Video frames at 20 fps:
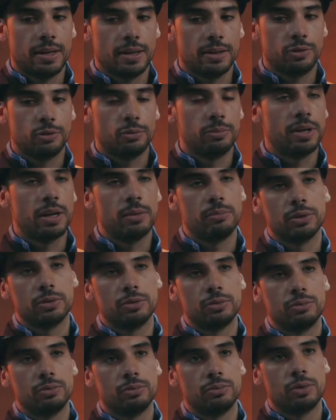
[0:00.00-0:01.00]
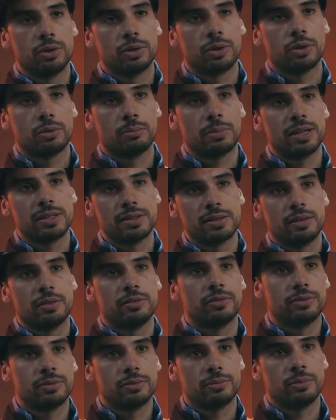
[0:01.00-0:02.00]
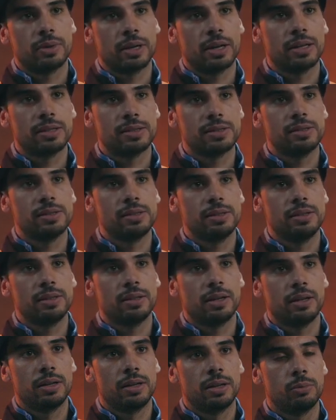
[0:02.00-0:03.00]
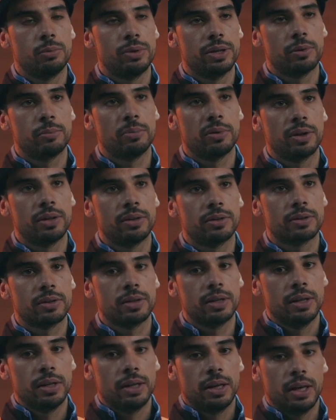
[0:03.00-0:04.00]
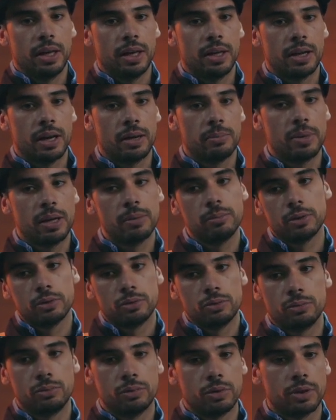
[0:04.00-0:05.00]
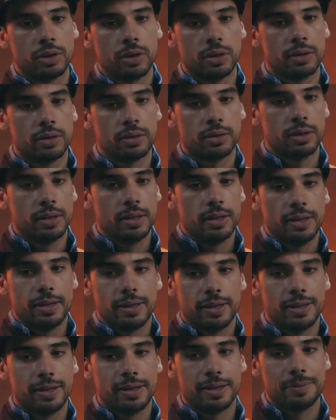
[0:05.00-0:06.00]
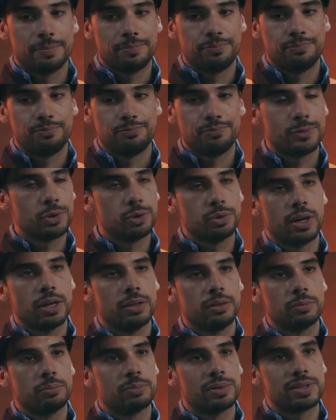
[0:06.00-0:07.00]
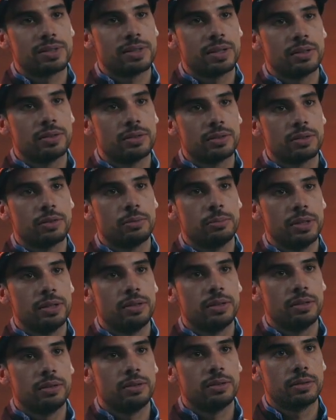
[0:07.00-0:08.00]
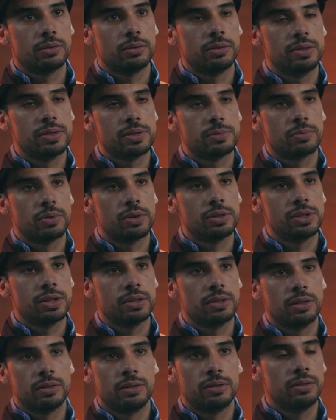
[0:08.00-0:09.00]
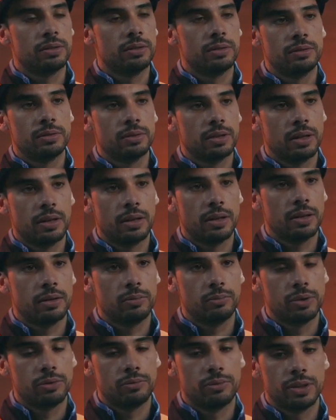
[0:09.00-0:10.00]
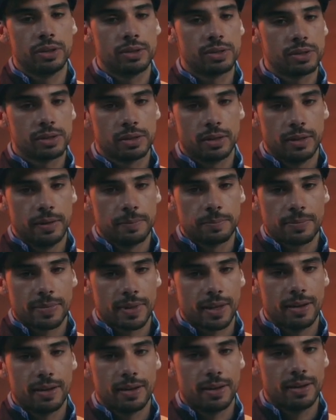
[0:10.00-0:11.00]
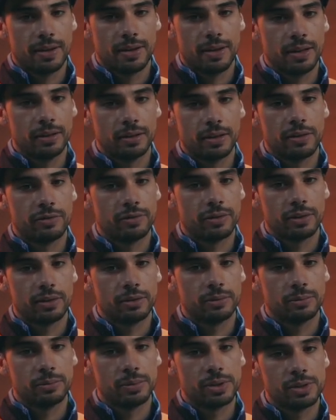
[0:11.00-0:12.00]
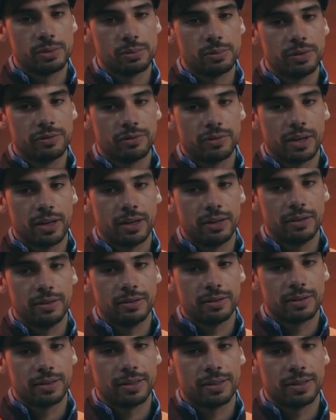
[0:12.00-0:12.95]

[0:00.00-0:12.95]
to be able to work on myself when I see a weak point. And I'm able to work 200% committed on this project until we reach a level which we find